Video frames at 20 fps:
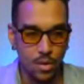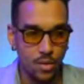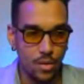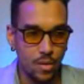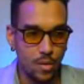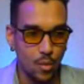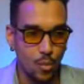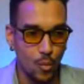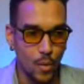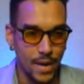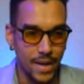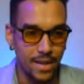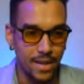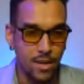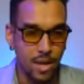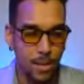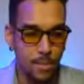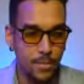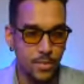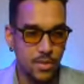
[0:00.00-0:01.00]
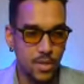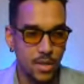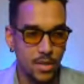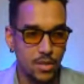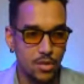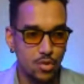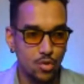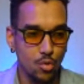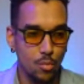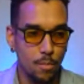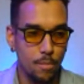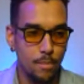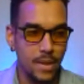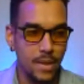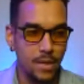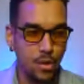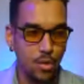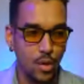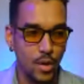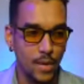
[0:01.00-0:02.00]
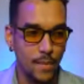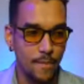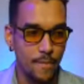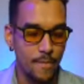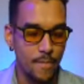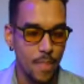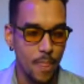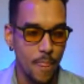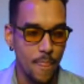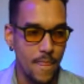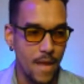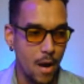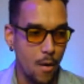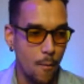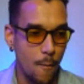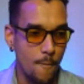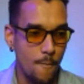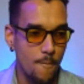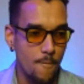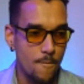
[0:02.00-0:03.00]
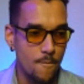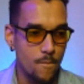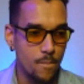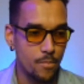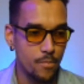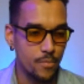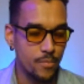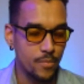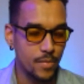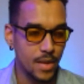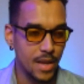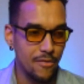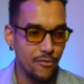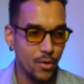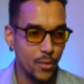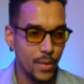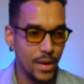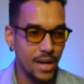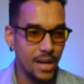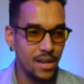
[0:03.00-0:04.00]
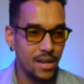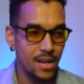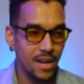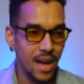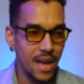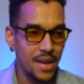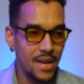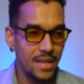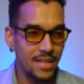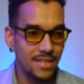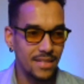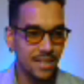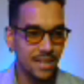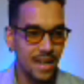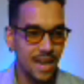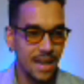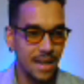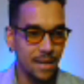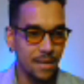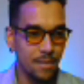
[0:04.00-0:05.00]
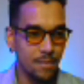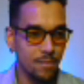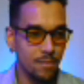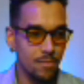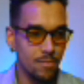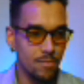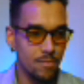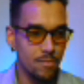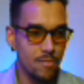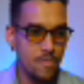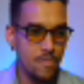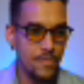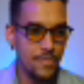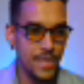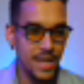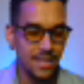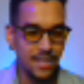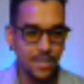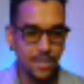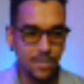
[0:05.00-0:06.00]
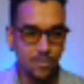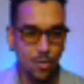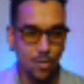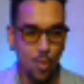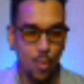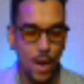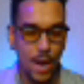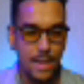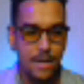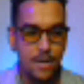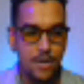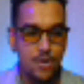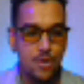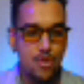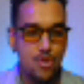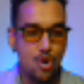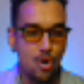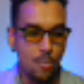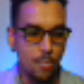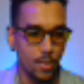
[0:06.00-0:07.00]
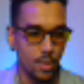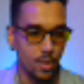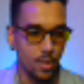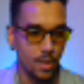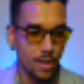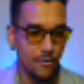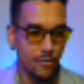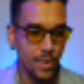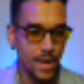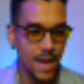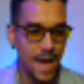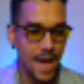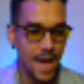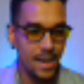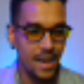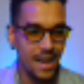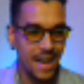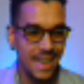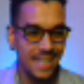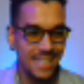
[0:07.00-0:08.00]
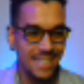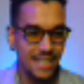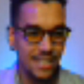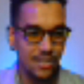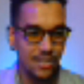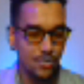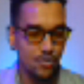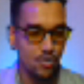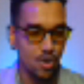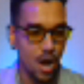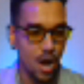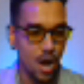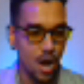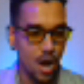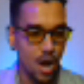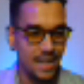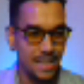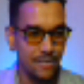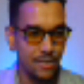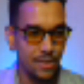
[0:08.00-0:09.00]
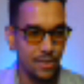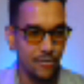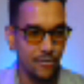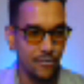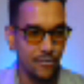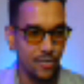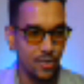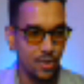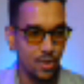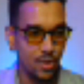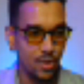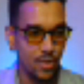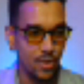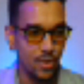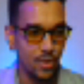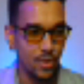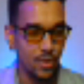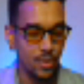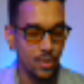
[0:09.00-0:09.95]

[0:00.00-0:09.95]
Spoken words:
when it comes to Bitcoin? Now, if we really look at this, like, this is quite normal. If we analyze this drop even further,